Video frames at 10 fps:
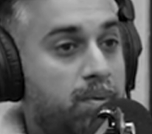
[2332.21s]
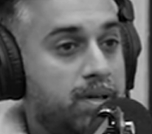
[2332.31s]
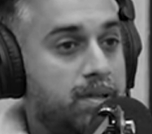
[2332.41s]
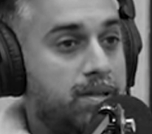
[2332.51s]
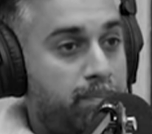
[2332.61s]

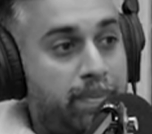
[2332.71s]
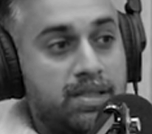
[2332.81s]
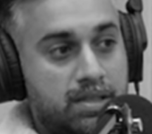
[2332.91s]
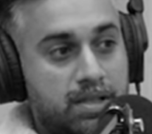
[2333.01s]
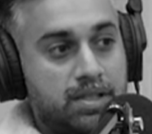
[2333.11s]
probably the
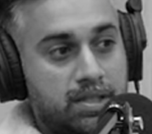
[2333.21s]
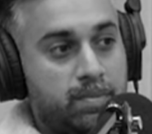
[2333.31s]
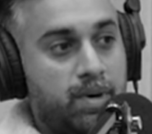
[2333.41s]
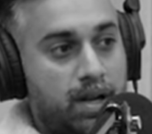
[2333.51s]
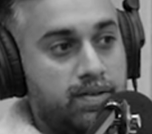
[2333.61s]
best
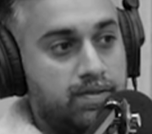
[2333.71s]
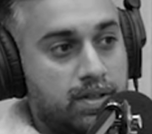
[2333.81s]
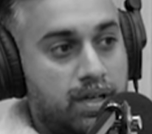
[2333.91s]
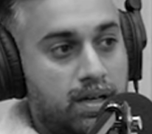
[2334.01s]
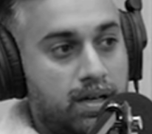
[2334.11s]
decision in my life."